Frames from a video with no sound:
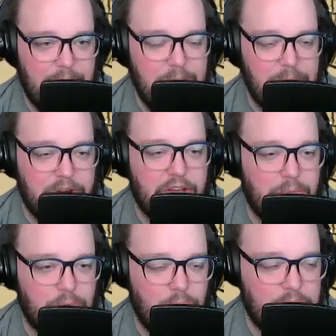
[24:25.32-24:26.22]
and people can
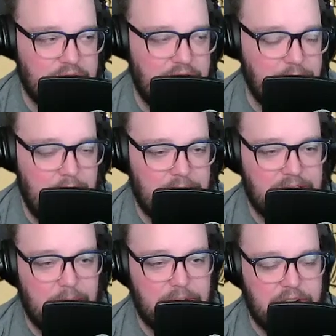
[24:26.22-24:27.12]
come roller skate around the
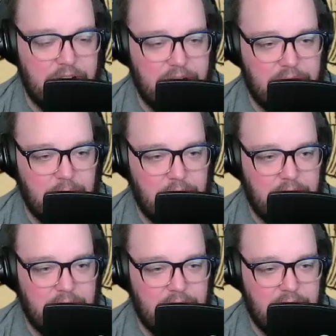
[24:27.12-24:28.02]
cemetery if they
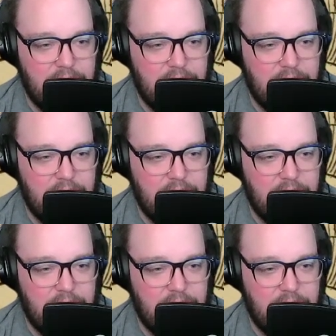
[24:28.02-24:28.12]
want.